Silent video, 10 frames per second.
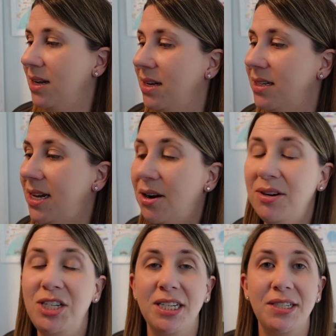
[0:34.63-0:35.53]

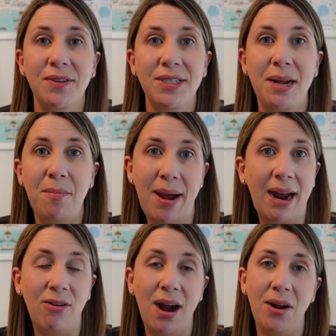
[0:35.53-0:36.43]
So just for some
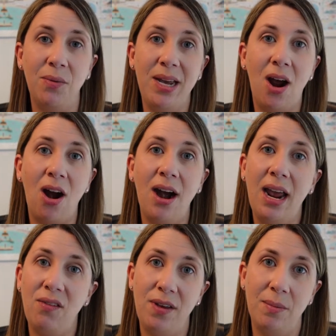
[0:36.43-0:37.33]
background, we are
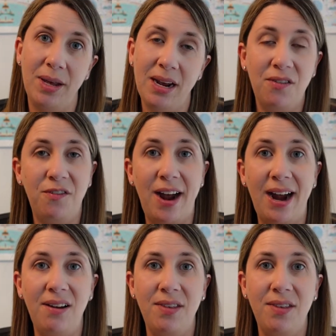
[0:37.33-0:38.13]
a family of 5.